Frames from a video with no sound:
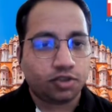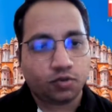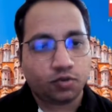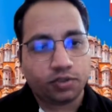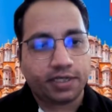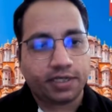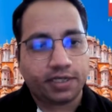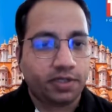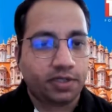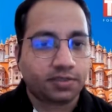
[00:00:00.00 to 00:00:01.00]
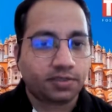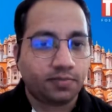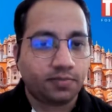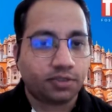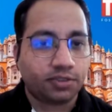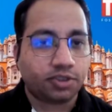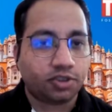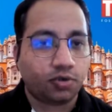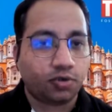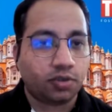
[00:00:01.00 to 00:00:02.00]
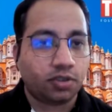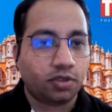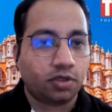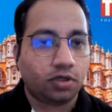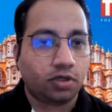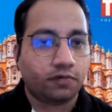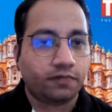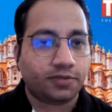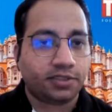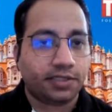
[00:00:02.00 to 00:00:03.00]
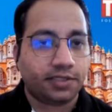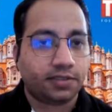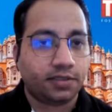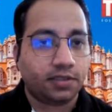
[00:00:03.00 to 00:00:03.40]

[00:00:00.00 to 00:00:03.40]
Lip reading: so they can open a custom merch store on our website